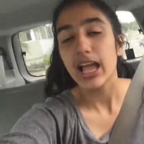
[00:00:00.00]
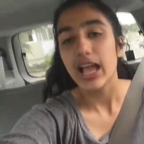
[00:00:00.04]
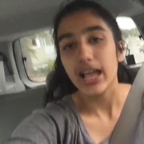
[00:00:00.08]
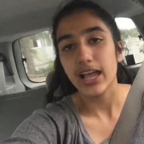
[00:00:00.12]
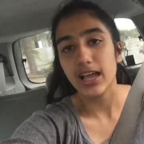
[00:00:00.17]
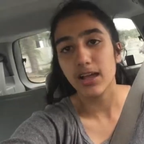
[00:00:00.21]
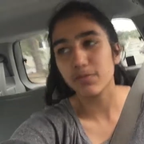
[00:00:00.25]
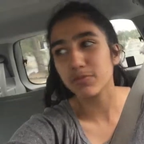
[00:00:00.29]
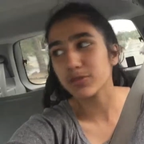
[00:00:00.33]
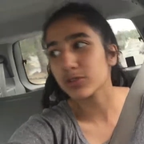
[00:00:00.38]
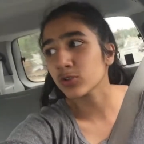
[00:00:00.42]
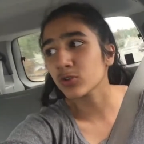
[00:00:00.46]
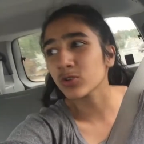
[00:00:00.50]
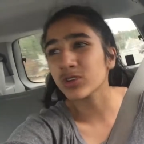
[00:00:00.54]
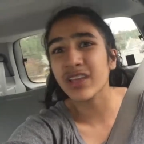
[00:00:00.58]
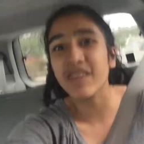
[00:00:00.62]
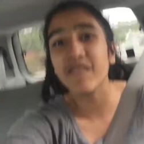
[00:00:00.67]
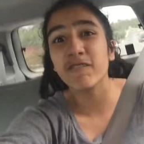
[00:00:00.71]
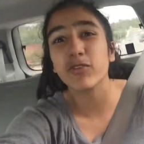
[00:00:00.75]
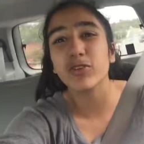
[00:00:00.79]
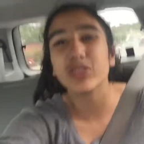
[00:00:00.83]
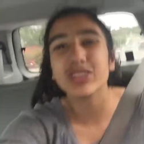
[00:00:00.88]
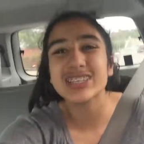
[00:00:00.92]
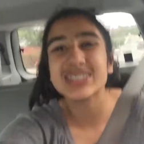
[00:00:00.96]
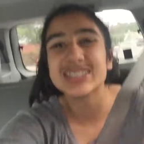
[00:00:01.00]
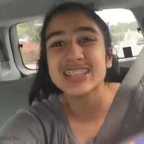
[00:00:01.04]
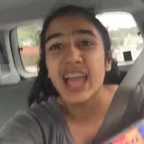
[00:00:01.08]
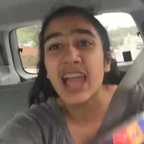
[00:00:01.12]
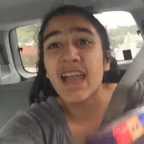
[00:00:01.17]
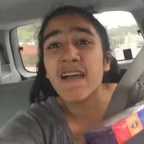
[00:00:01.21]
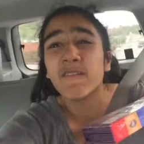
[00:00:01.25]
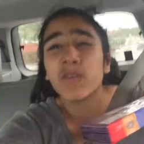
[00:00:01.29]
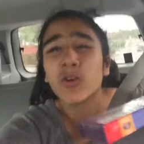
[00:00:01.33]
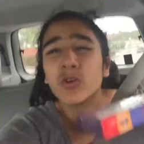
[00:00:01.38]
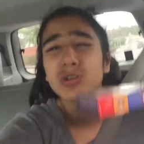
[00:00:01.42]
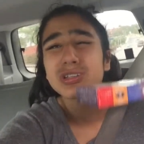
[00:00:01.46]
And I've been looking for these
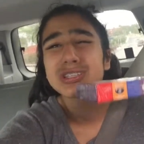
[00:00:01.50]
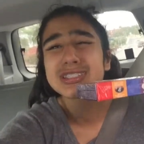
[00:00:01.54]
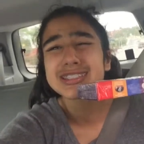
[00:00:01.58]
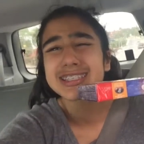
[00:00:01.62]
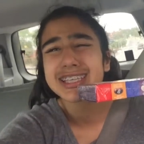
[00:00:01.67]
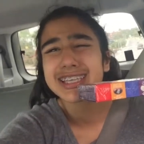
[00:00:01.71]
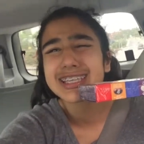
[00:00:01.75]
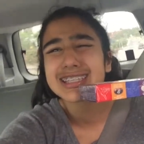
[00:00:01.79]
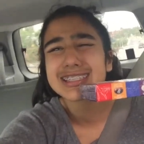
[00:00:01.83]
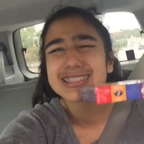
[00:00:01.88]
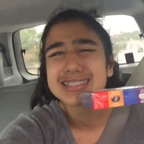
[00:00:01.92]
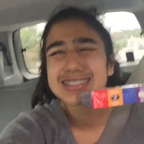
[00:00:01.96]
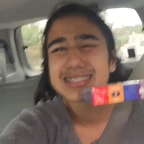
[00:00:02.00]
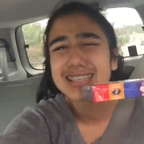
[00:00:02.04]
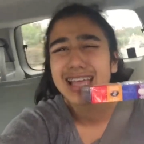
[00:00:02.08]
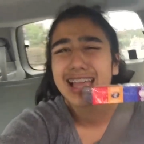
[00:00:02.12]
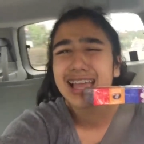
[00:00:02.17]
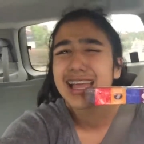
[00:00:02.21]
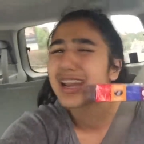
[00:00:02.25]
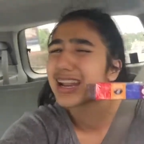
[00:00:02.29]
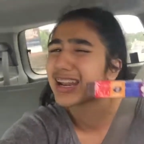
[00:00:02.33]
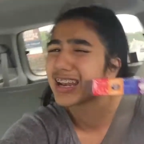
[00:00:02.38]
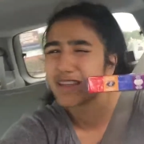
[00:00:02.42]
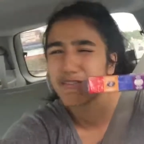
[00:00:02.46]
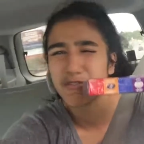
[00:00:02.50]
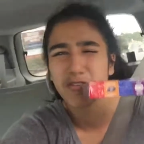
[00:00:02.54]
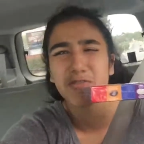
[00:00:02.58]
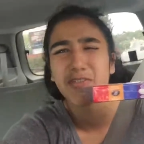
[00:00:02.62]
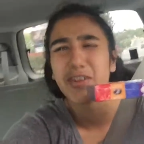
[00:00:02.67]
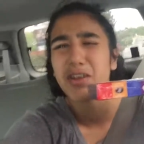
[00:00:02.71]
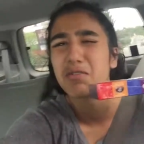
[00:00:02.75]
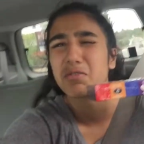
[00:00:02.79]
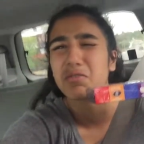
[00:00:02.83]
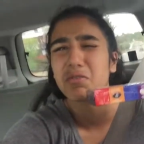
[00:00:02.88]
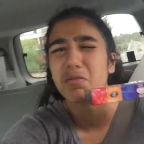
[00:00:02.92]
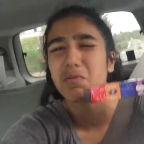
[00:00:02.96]
Evelyn fins, and I never
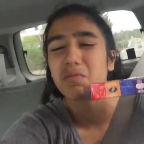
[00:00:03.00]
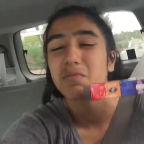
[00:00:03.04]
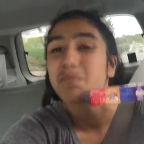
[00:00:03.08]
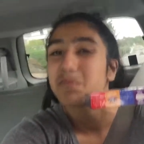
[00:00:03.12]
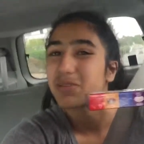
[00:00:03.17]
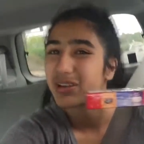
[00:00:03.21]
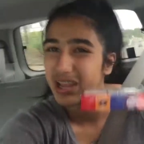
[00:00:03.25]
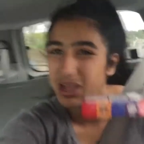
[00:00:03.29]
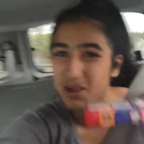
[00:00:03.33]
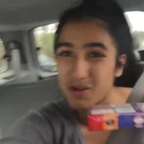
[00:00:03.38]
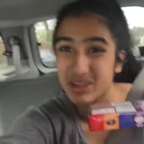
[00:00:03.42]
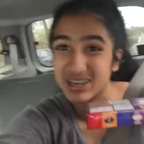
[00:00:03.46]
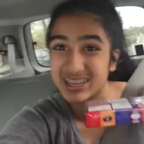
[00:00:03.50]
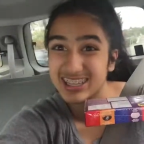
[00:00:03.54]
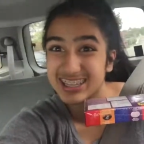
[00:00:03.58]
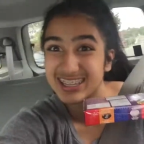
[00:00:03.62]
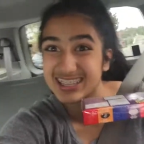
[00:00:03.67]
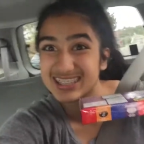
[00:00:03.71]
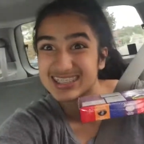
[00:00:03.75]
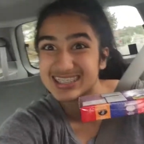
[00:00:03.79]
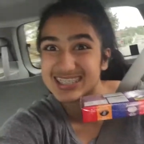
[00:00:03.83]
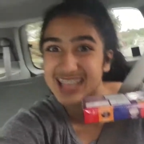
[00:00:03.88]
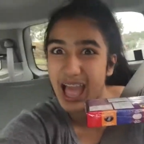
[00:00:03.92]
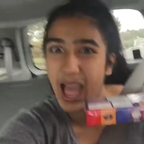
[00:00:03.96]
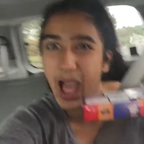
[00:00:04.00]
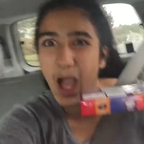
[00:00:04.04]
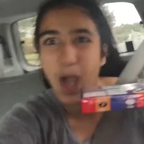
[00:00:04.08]
found them. But now I did.